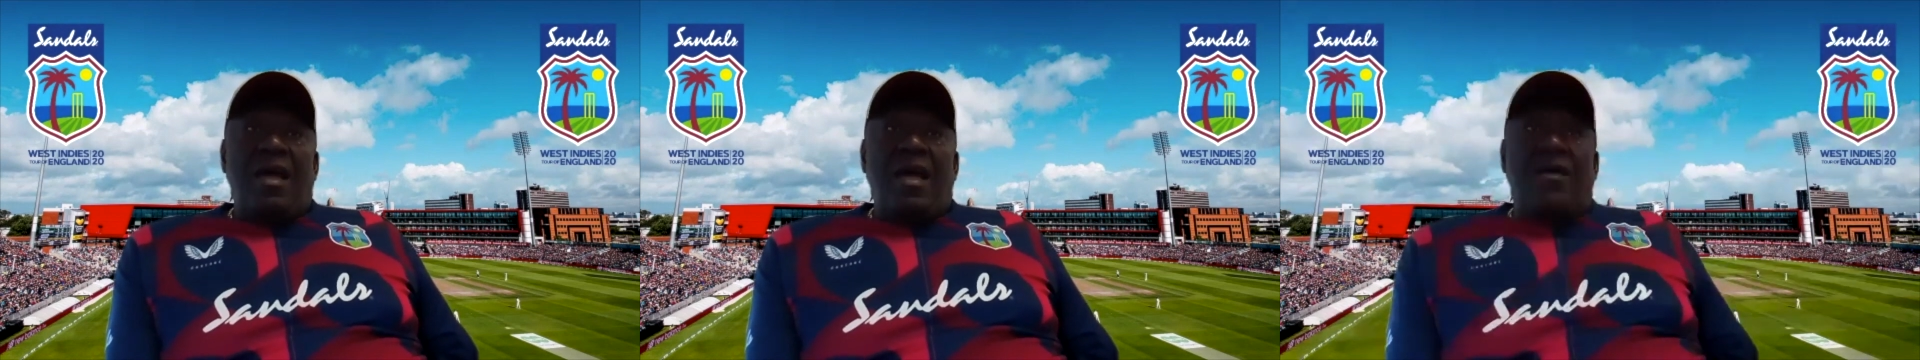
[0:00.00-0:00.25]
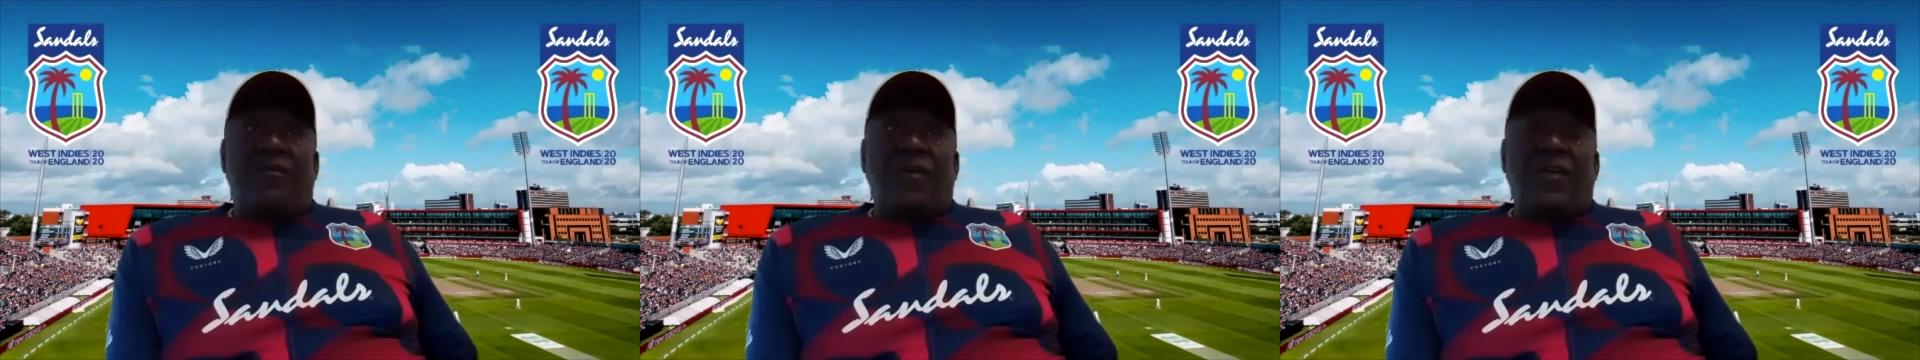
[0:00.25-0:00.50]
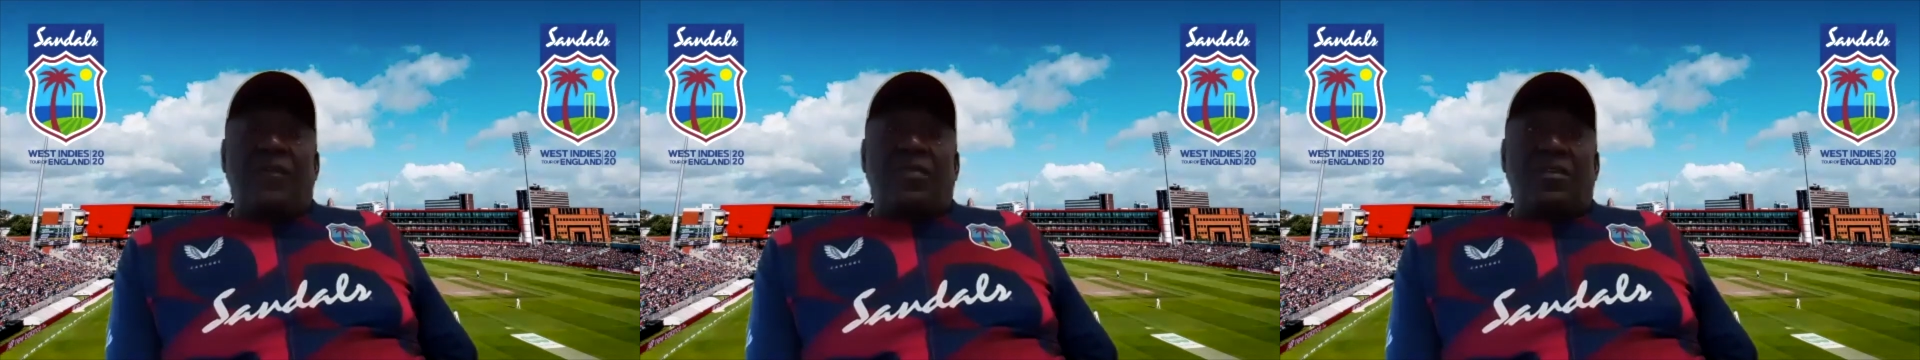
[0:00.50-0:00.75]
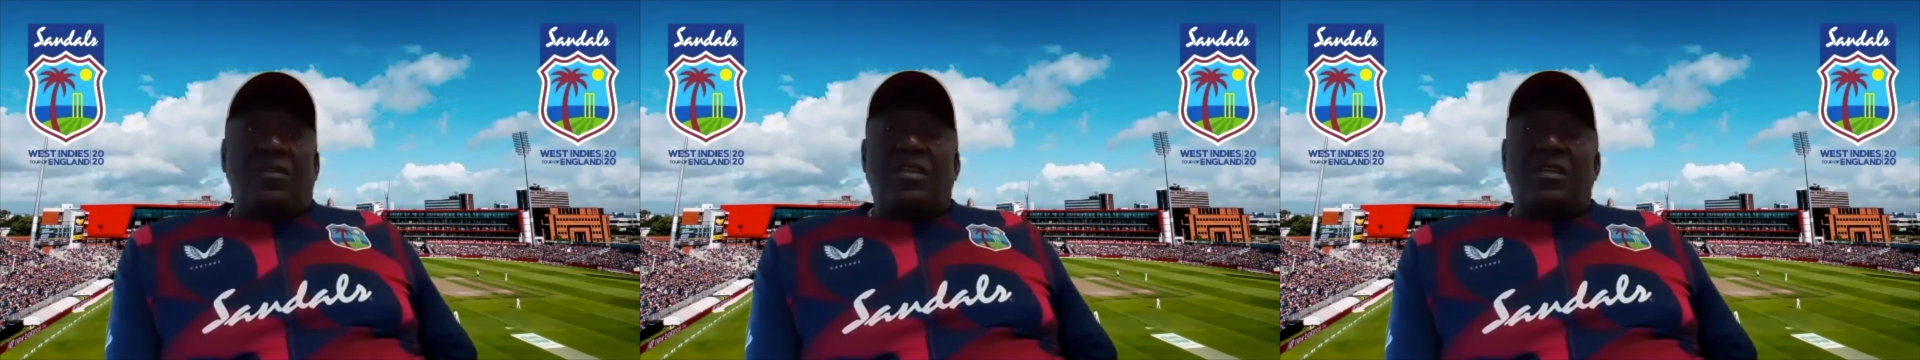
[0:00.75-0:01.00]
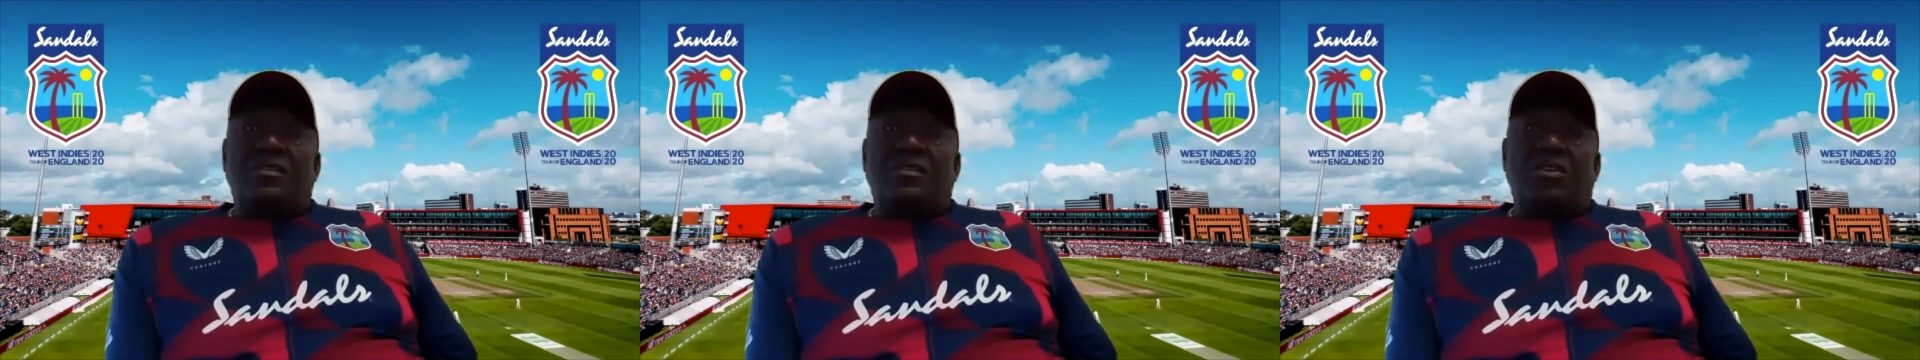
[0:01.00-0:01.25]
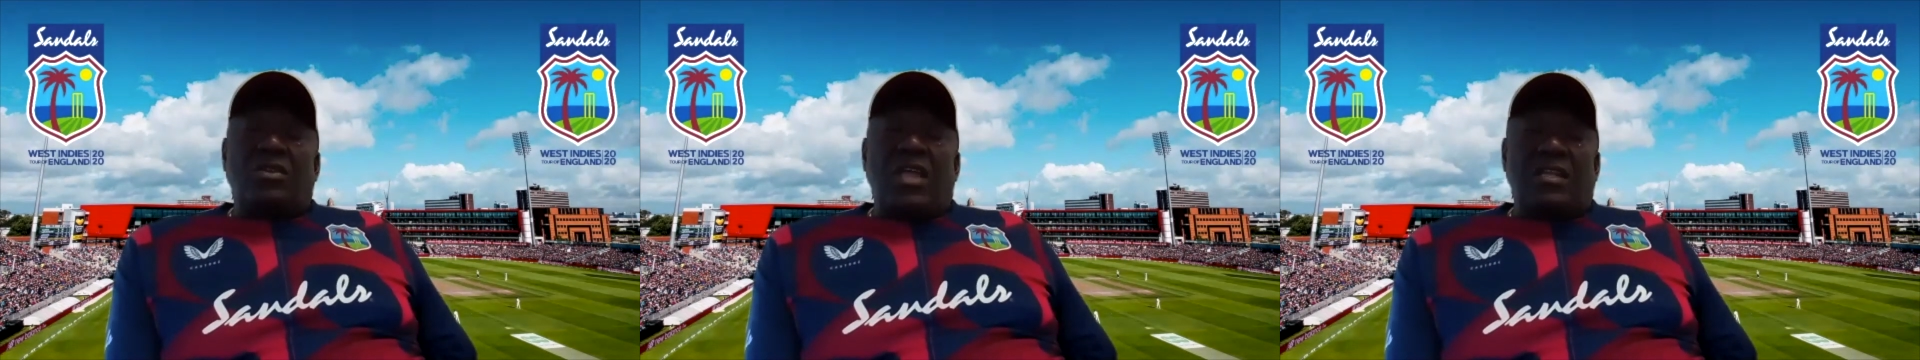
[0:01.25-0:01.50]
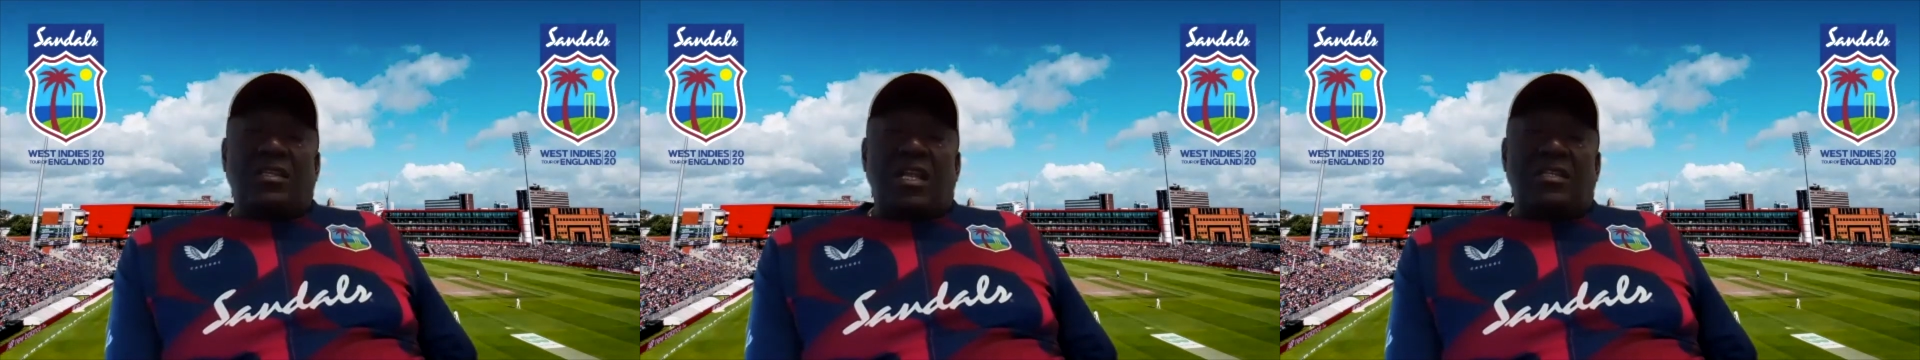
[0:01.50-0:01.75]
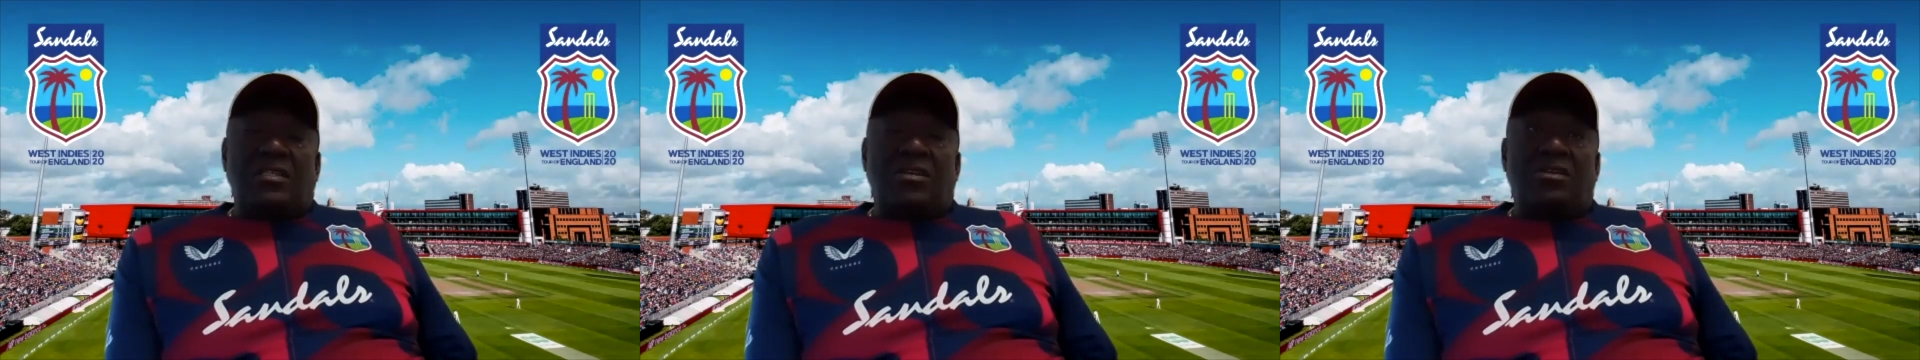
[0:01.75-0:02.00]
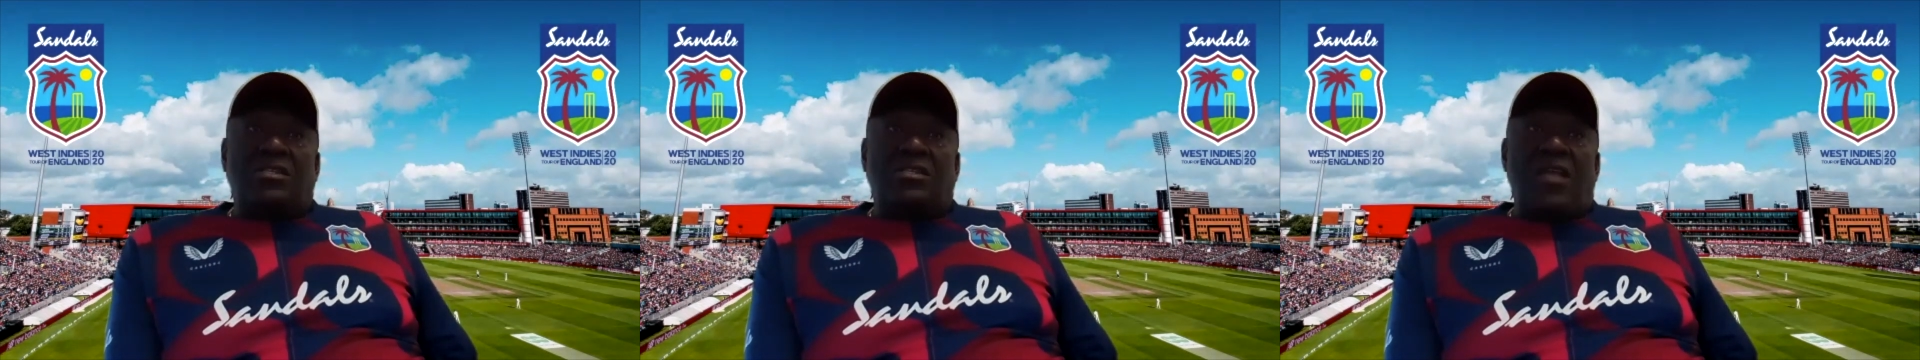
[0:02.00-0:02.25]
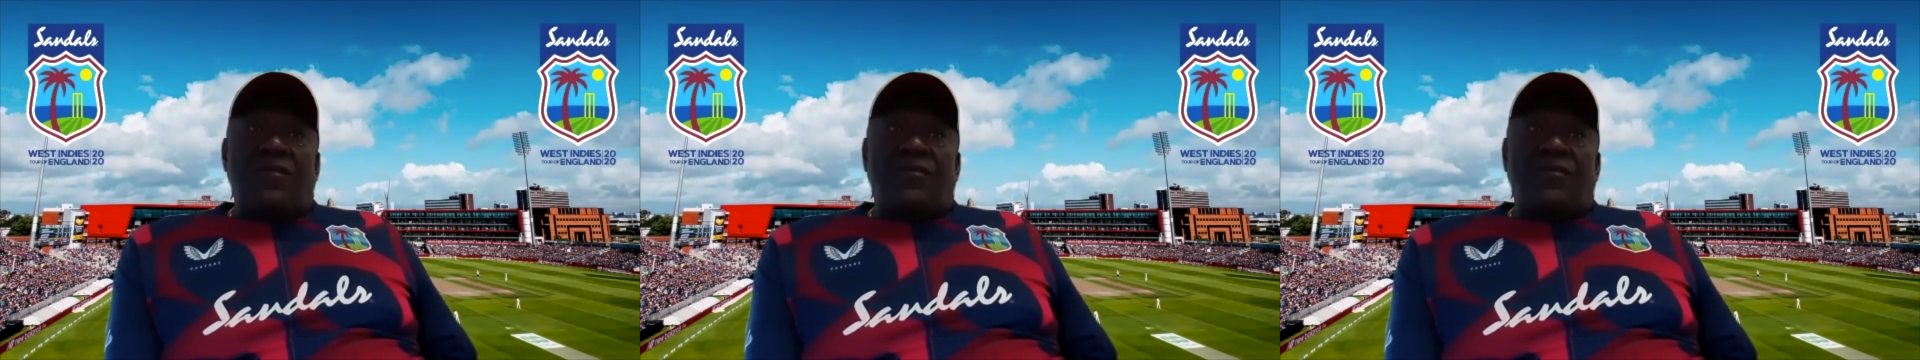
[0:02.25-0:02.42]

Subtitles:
at 5:30. So that's a good sign